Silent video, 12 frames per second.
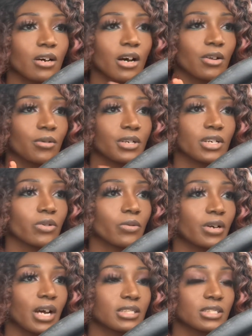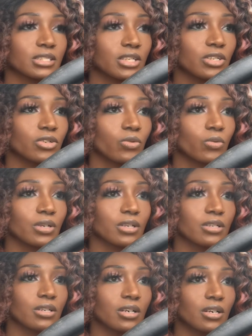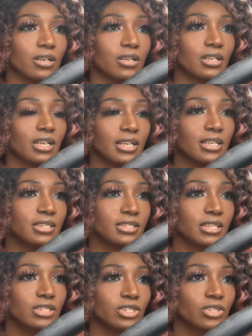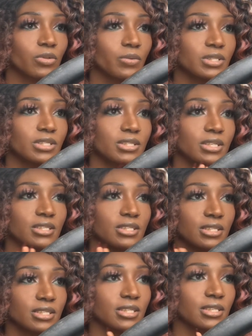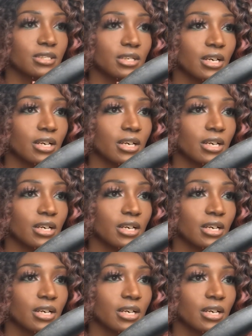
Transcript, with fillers: I don't deal with. I just deal with uh, the lead teacher, which is the assistant